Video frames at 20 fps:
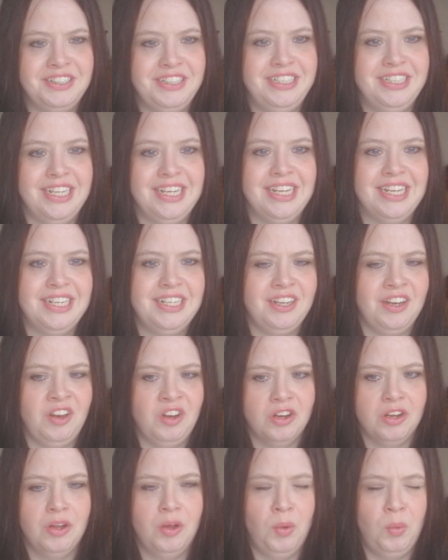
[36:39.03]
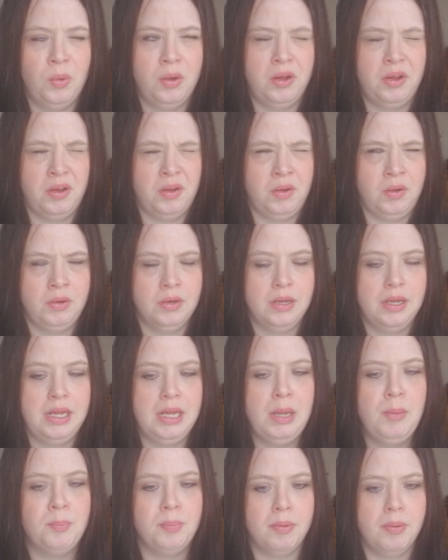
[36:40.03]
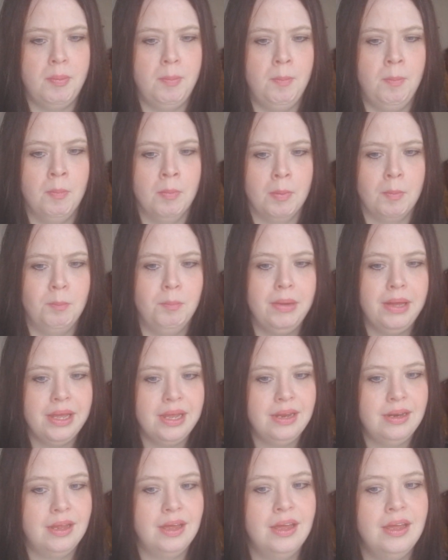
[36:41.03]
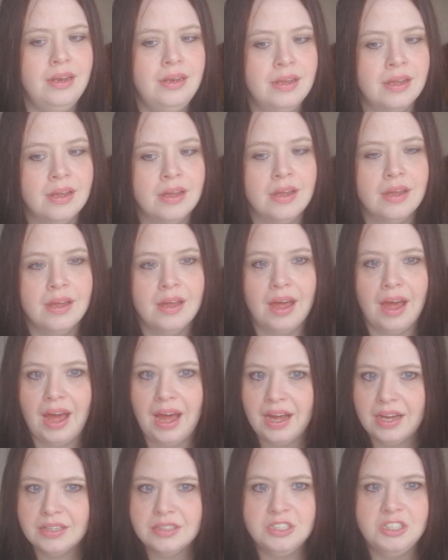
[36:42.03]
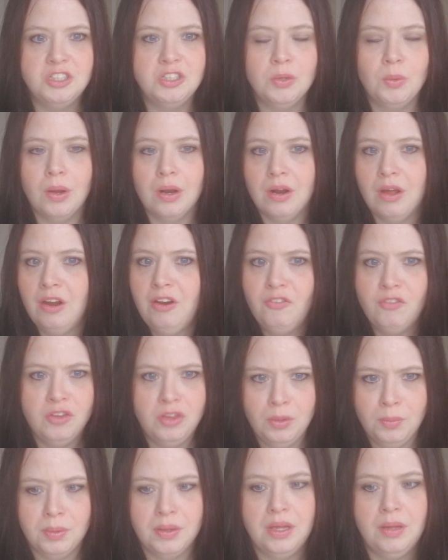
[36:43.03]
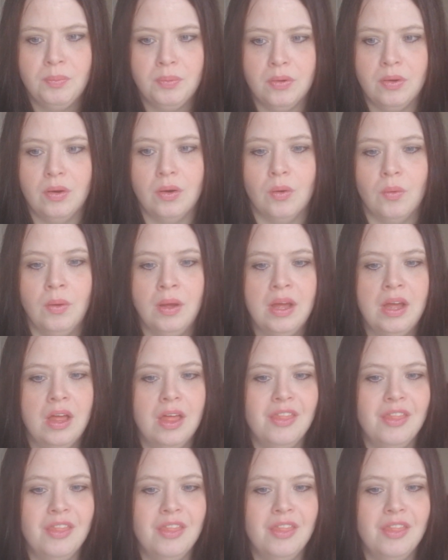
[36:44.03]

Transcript: dig into a deeper meaning, as do a lot of other people.